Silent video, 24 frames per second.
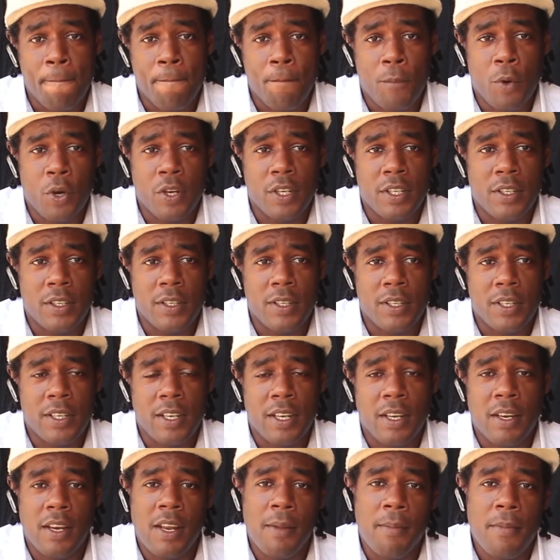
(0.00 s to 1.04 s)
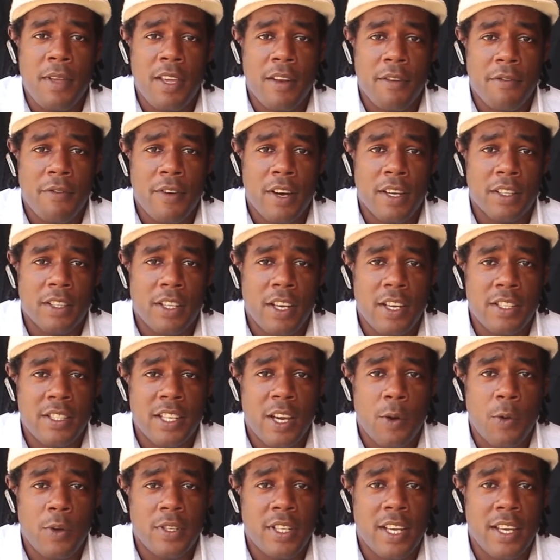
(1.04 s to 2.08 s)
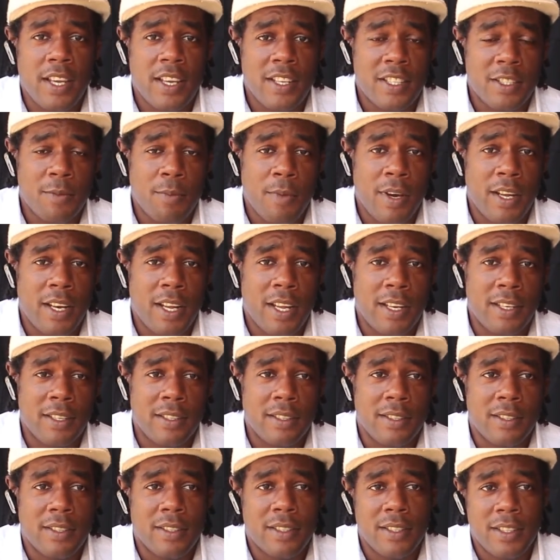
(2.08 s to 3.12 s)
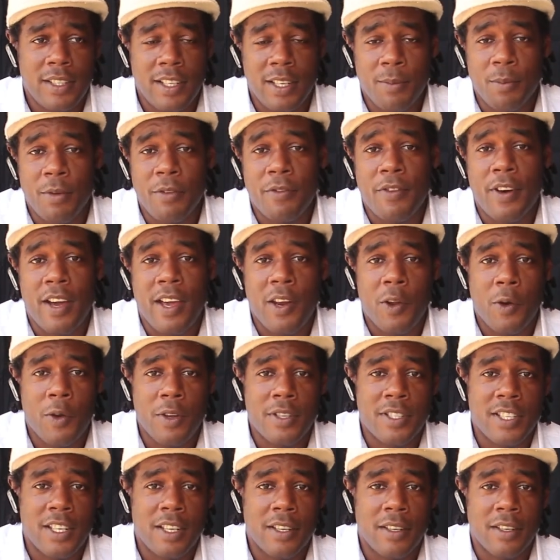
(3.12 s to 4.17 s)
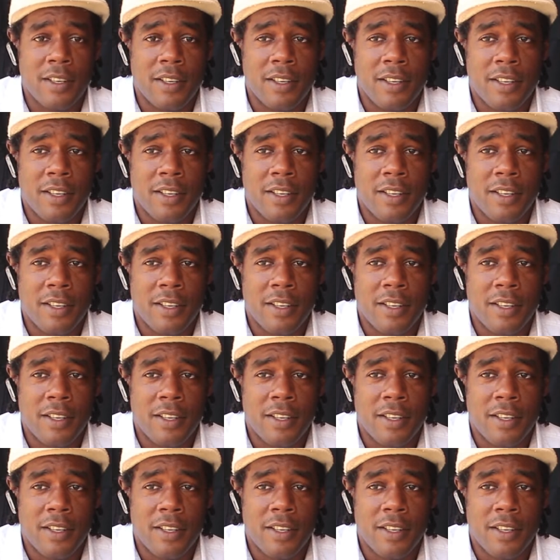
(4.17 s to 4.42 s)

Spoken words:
But the main factor is I was a yes man until I find out say